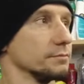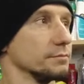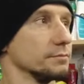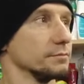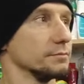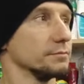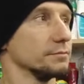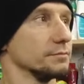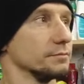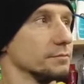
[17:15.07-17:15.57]

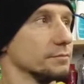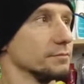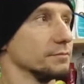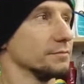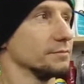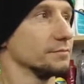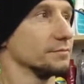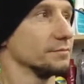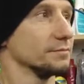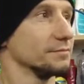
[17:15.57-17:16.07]

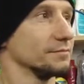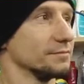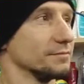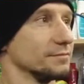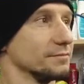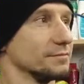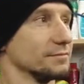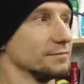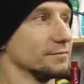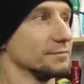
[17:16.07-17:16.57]

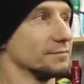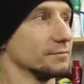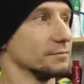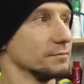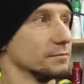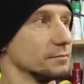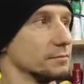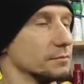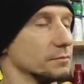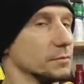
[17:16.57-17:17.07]

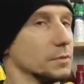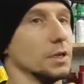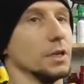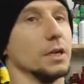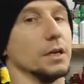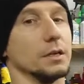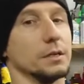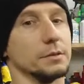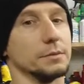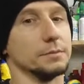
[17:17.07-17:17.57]

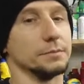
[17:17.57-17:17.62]
(not speaking)